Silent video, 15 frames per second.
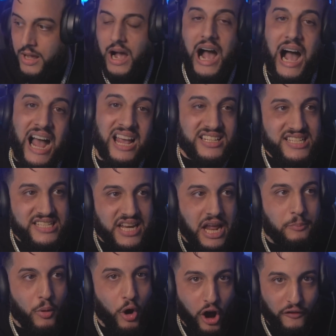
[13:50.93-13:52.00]
I
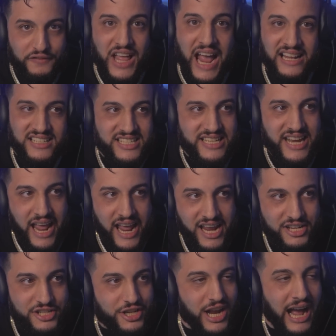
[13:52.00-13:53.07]
step off that
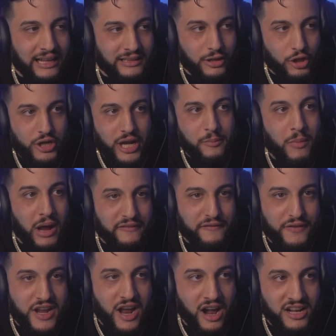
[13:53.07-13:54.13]
stage, I look at my
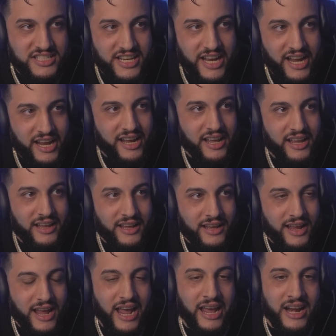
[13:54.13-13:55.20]
fiance,
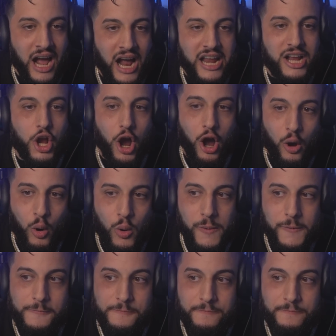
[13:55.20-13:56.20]
and I go,